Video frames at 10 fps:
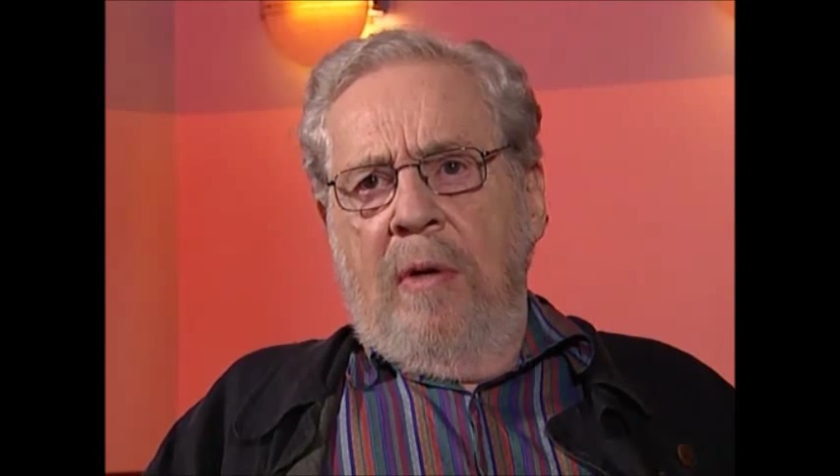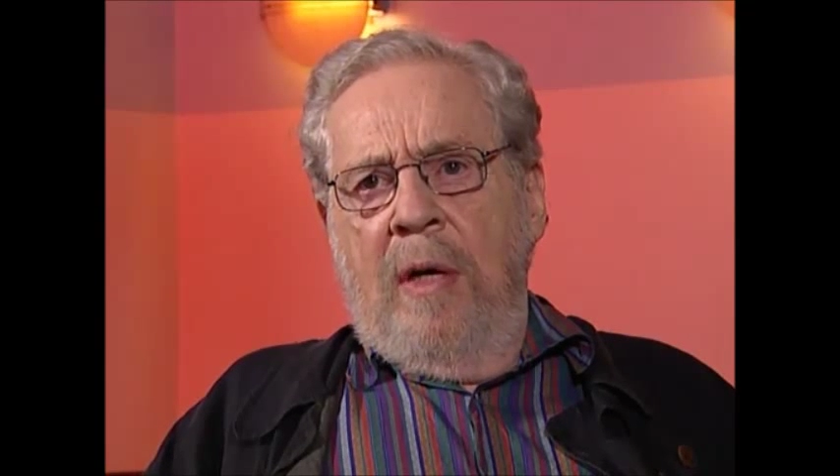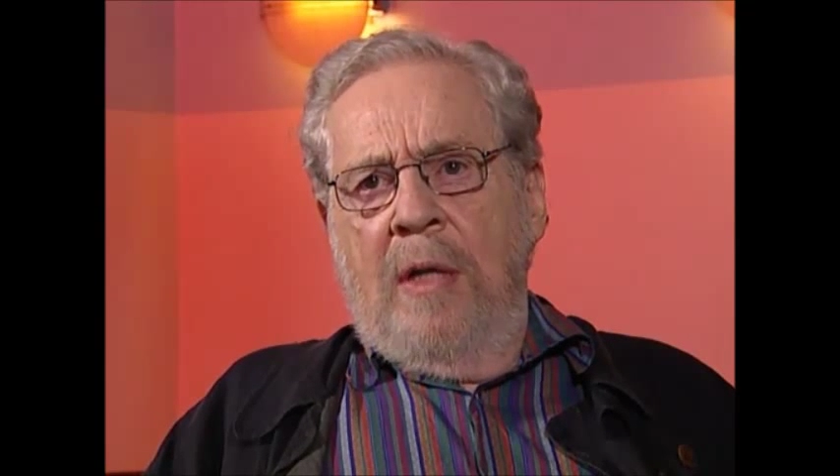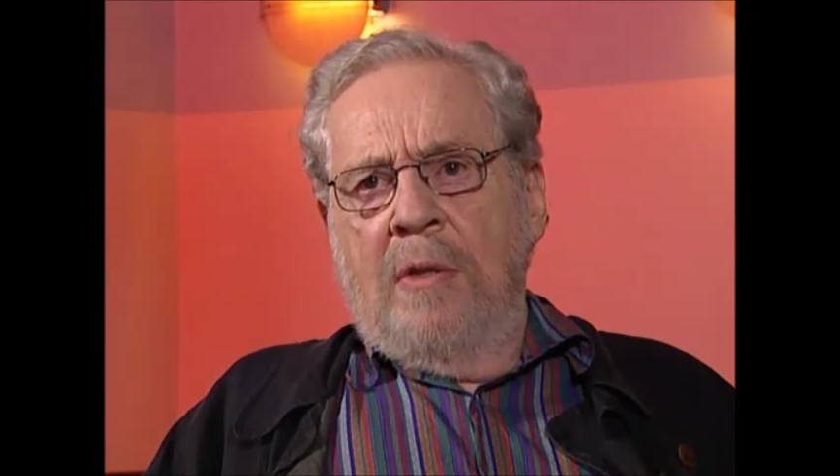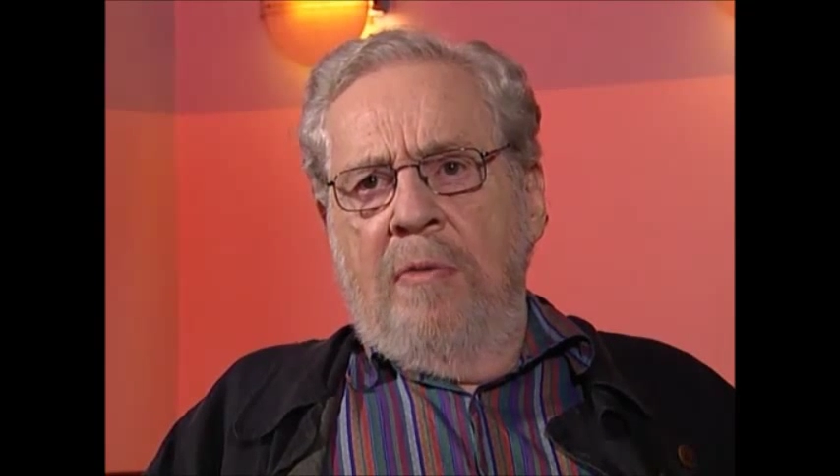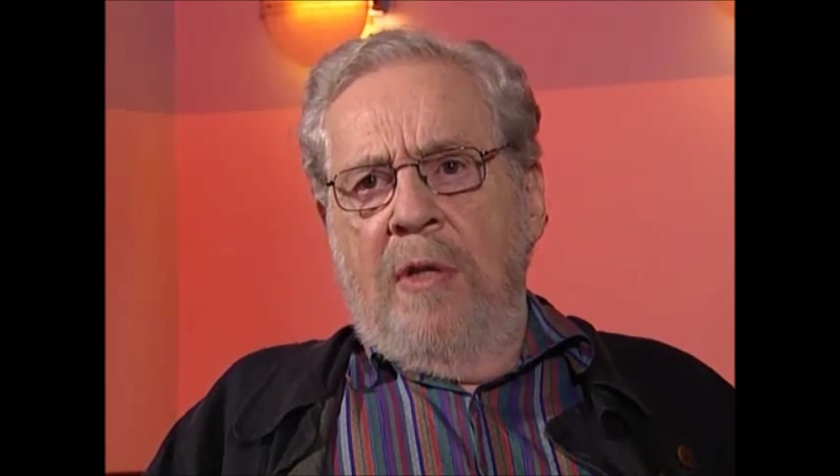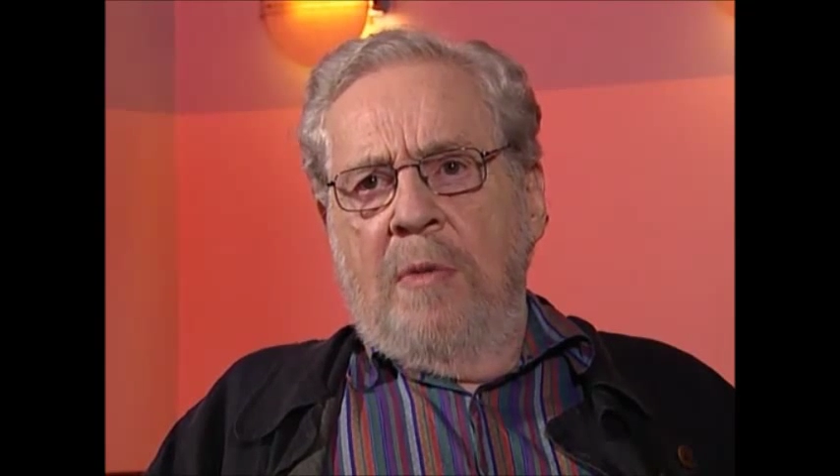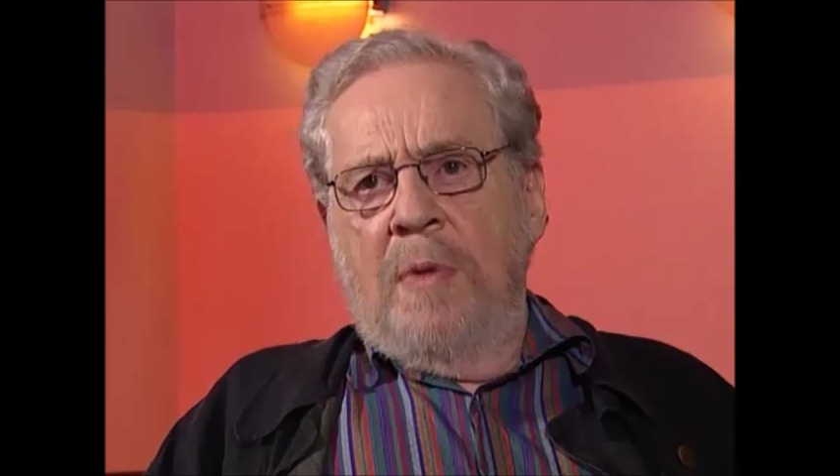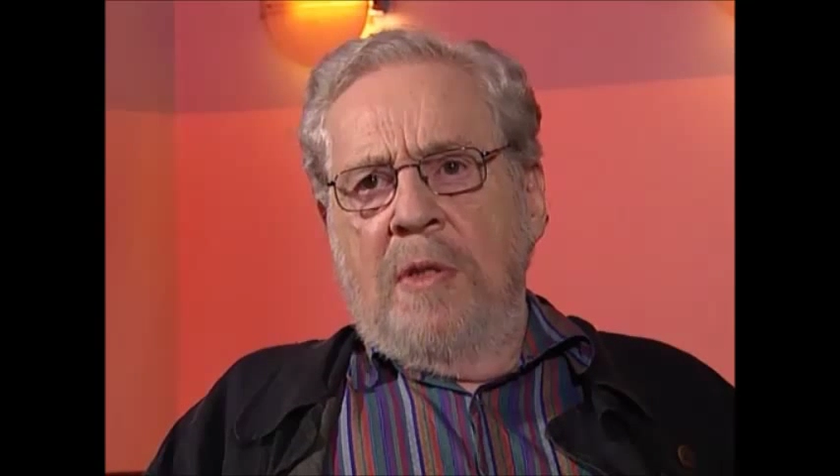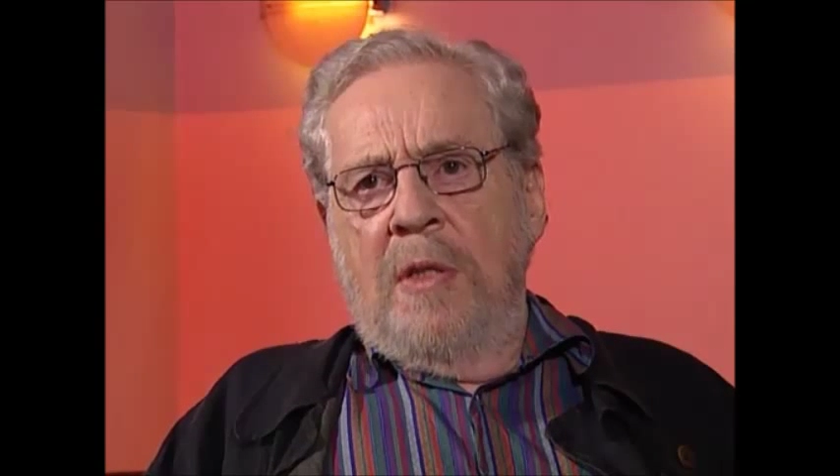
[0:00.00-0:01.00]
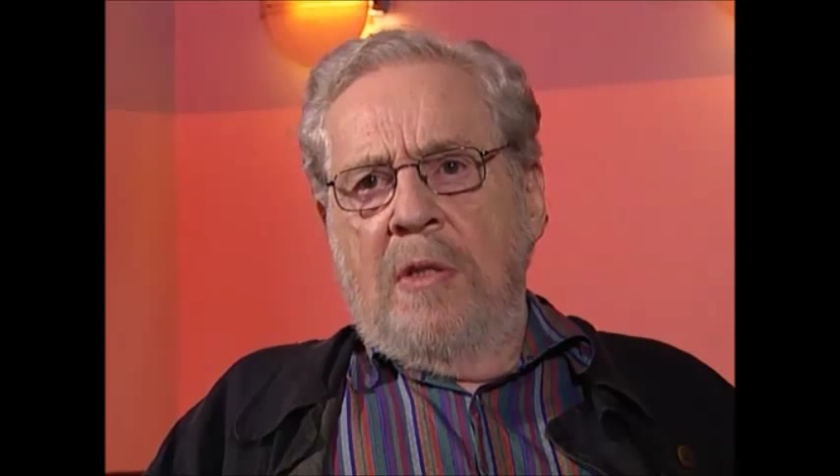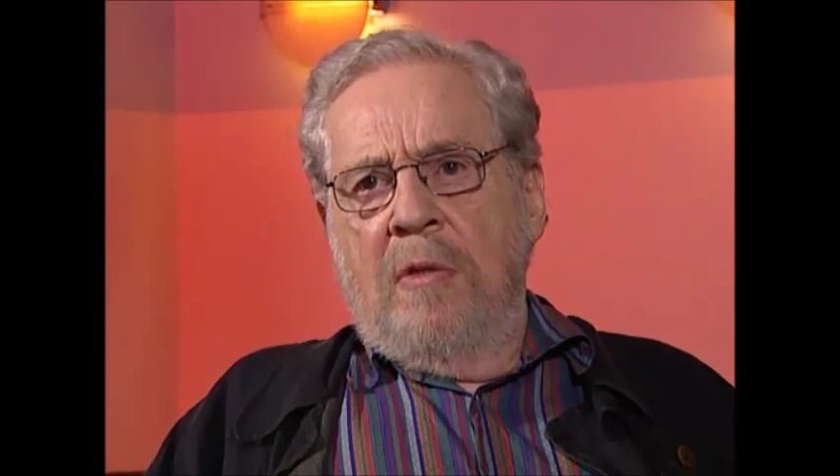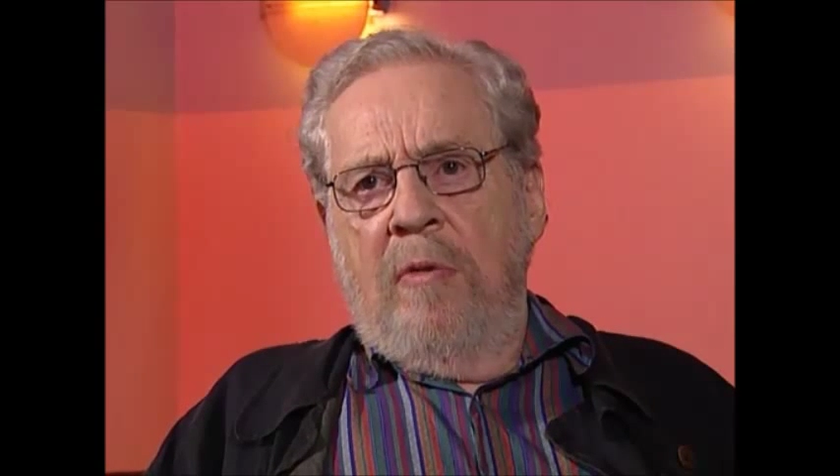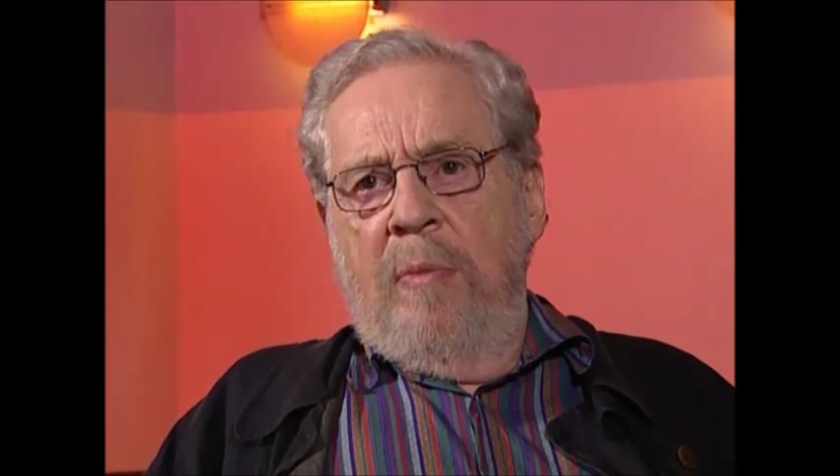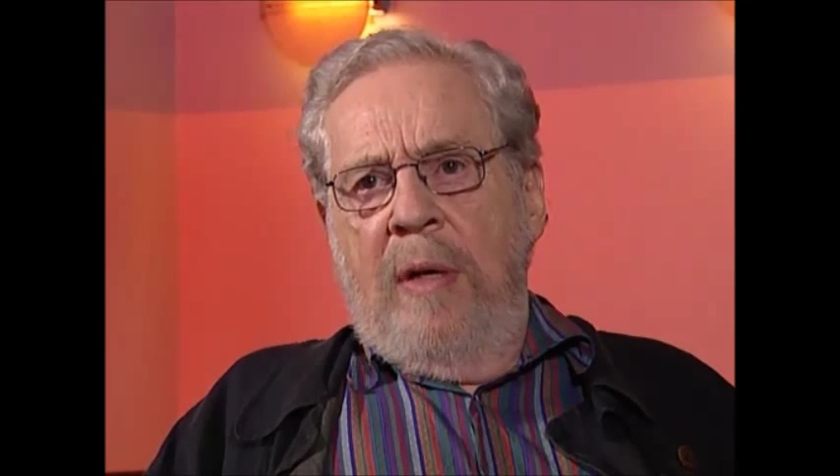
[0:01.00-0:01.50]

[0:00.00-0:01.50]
Christ and Bisper, Sins of